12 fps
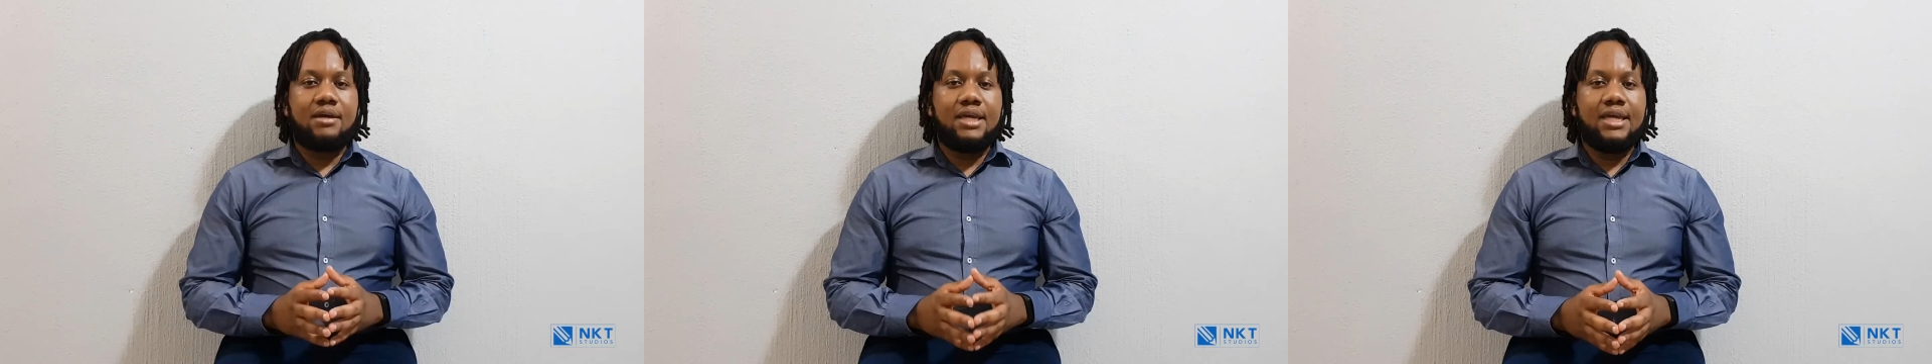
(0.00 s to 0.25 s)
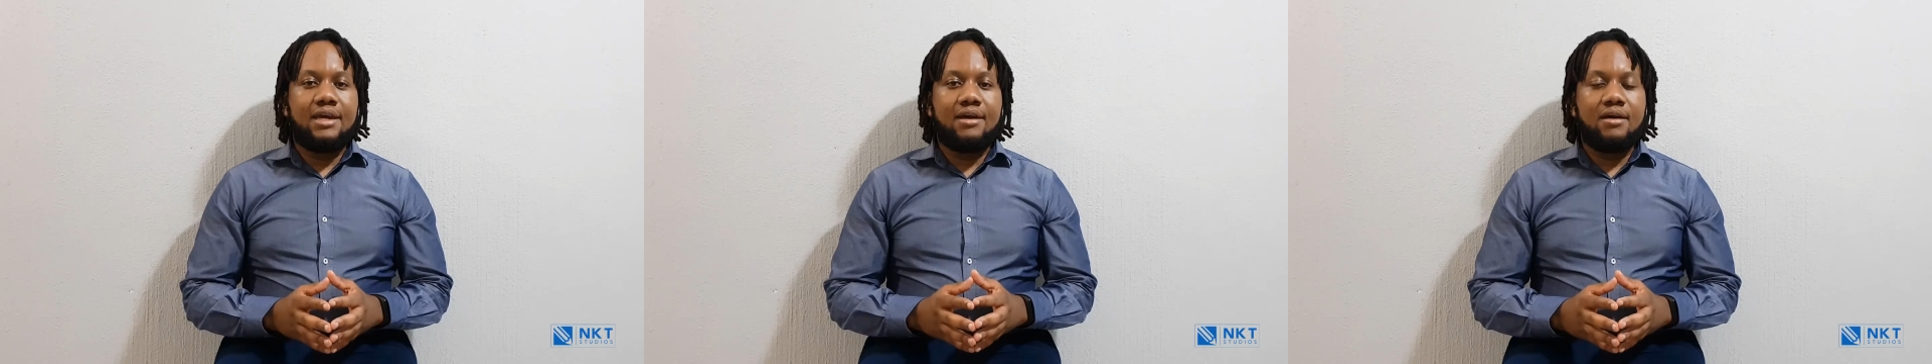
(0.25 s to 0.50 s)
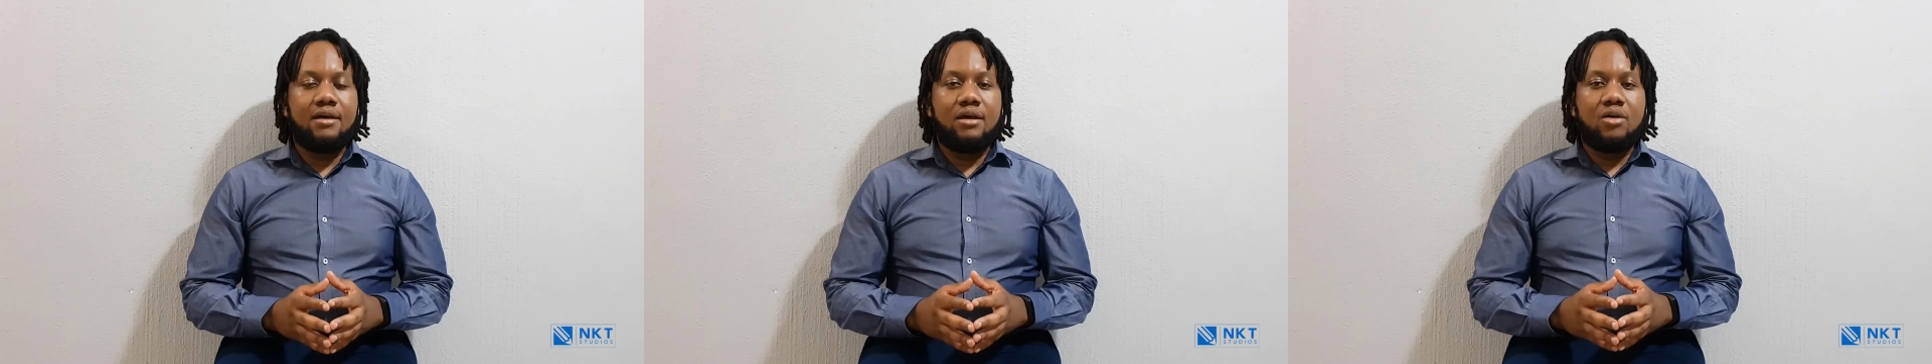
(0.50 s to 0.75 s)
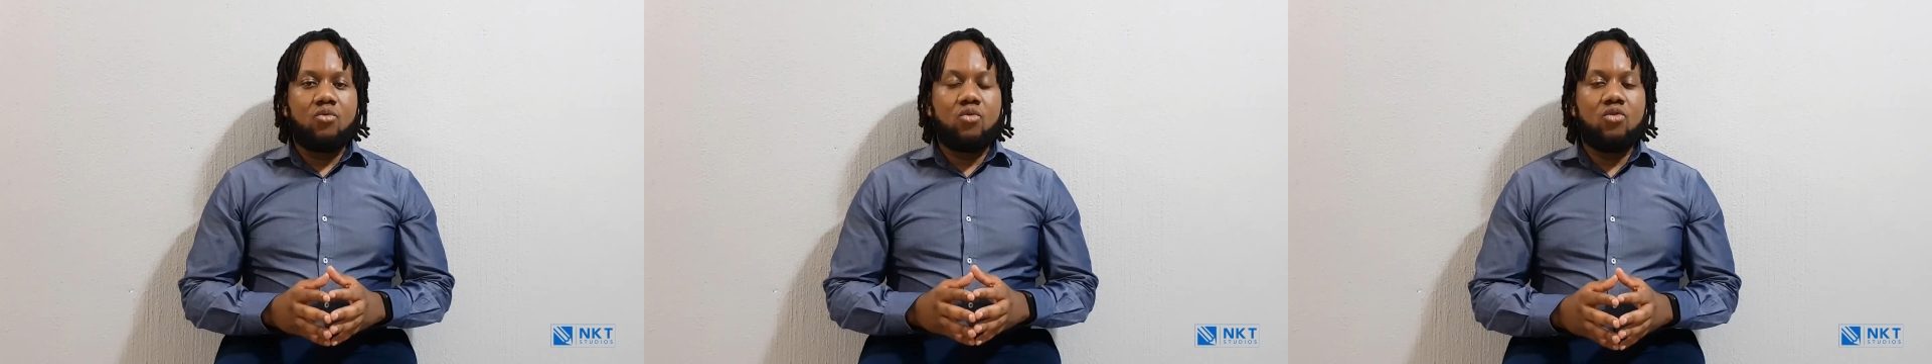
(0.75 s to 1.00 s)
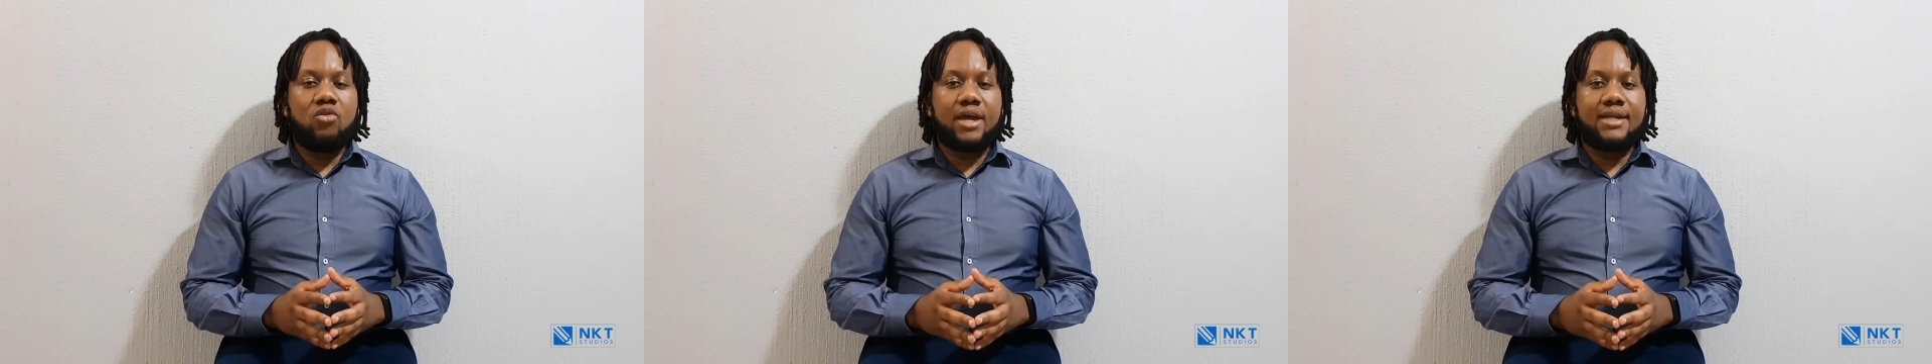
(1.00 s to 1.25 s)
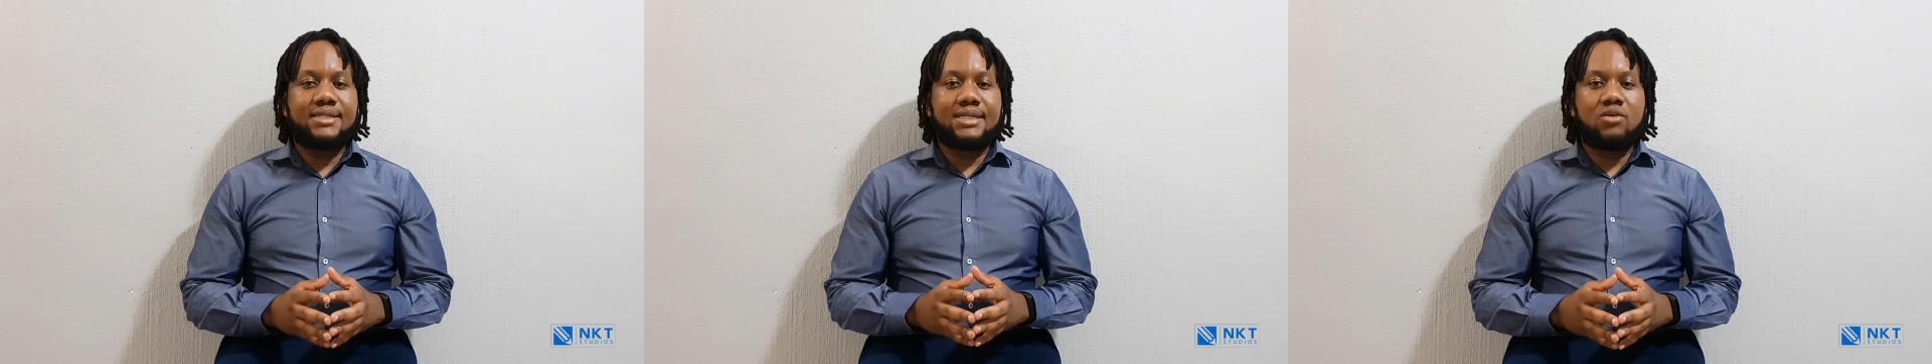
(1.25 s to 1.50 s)
Here, we'll look
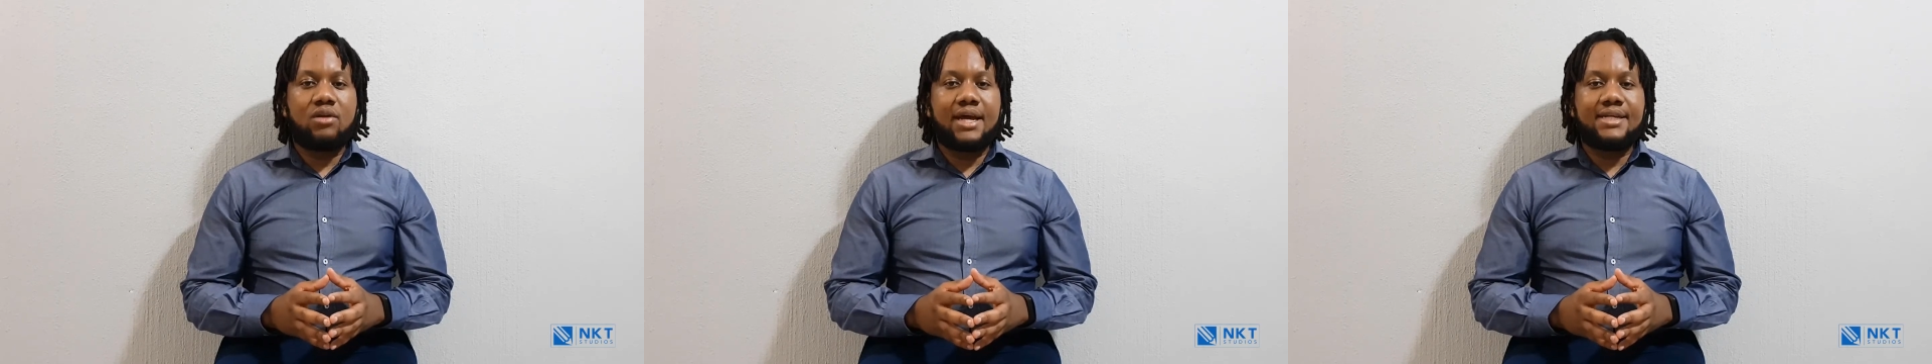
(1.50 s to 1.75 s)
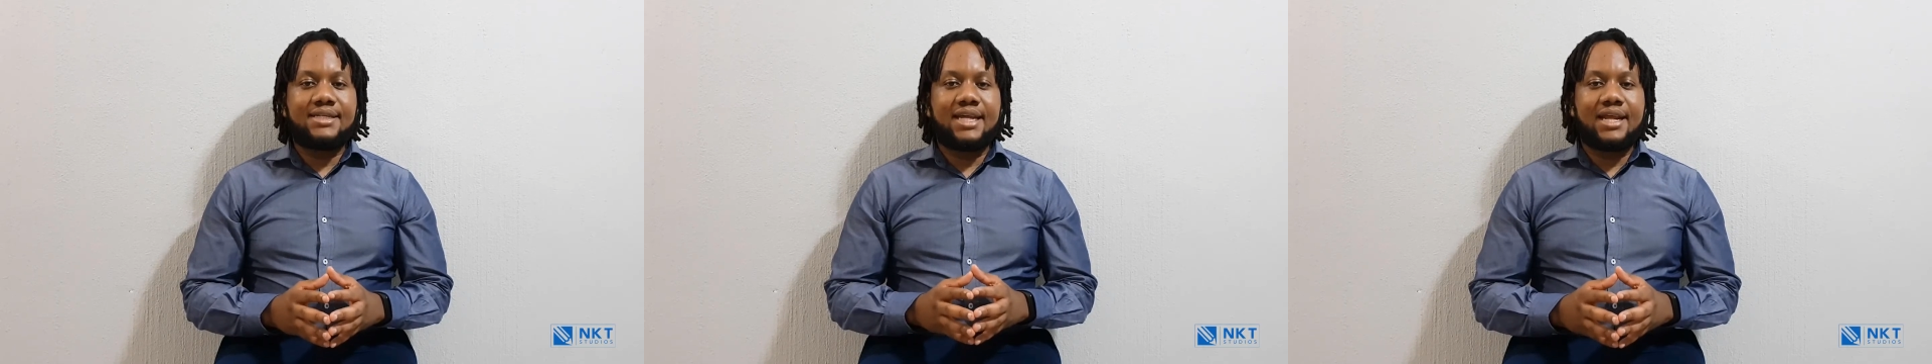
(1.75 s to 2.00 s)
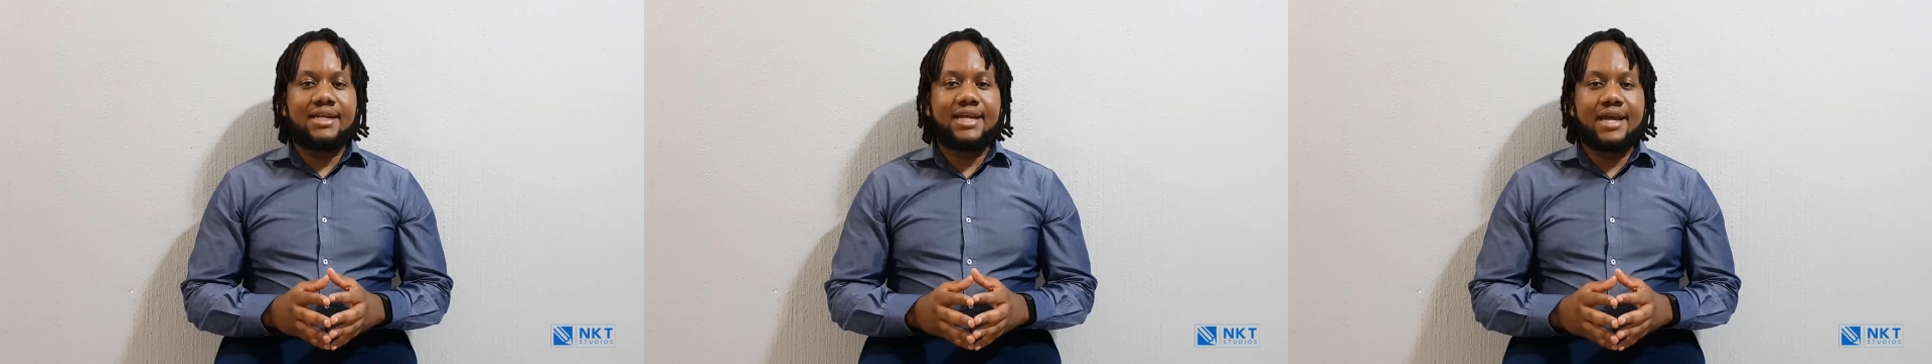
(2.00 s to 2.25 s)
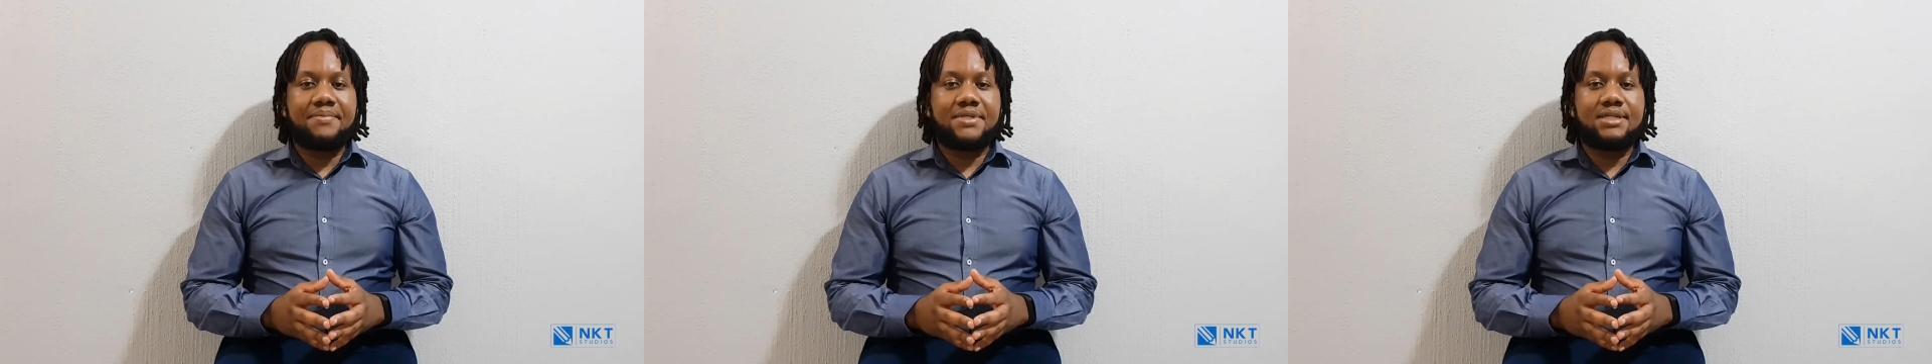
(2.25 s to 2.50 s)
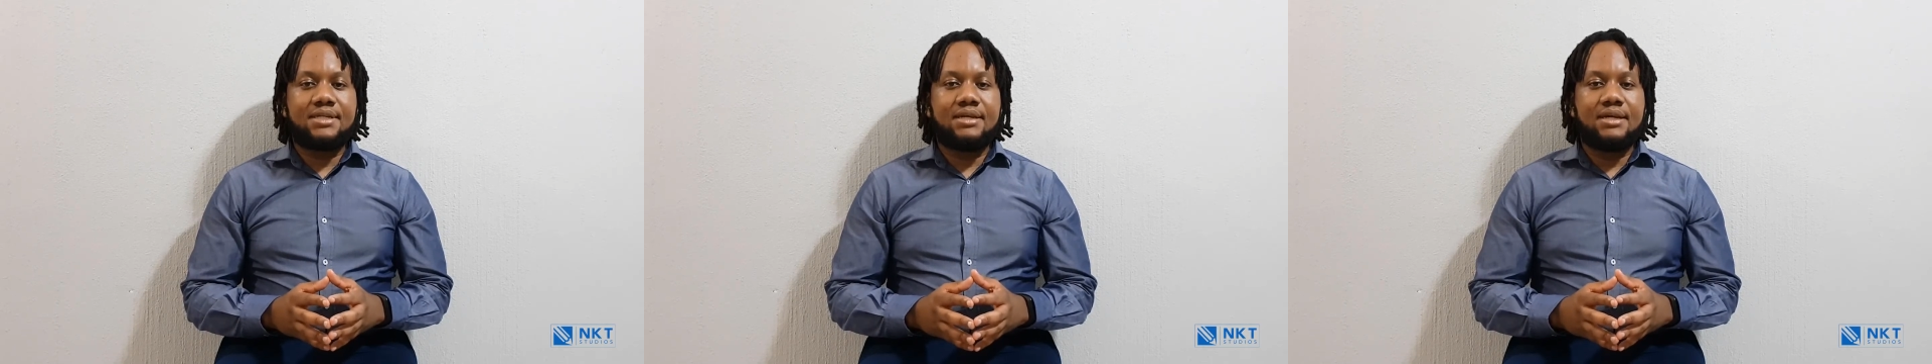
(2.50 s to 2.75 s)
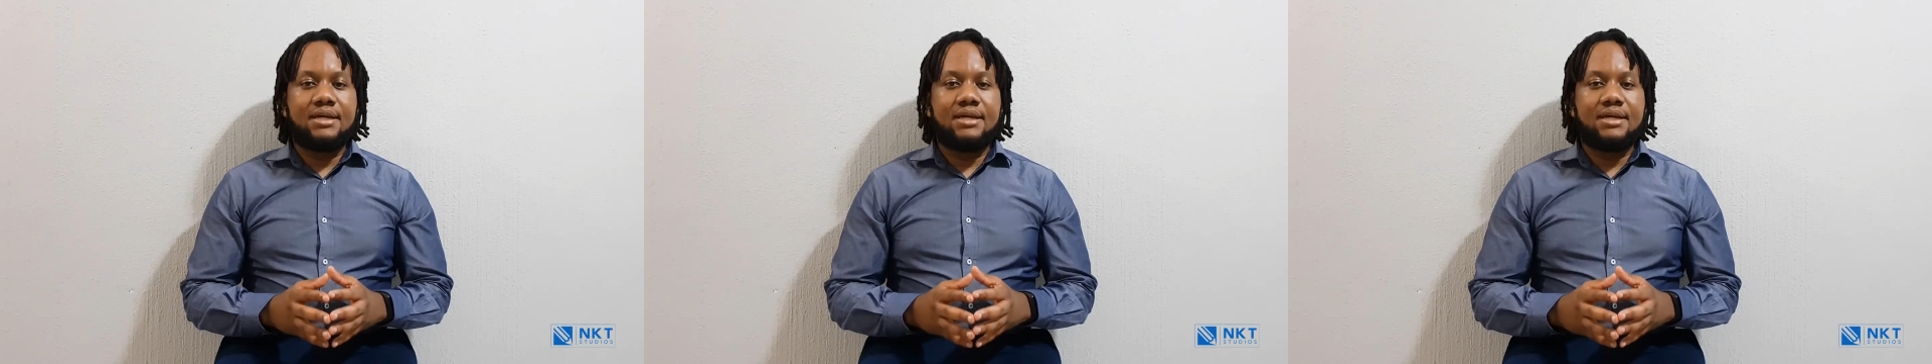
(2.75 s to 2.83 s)
at SQLite Datatypes,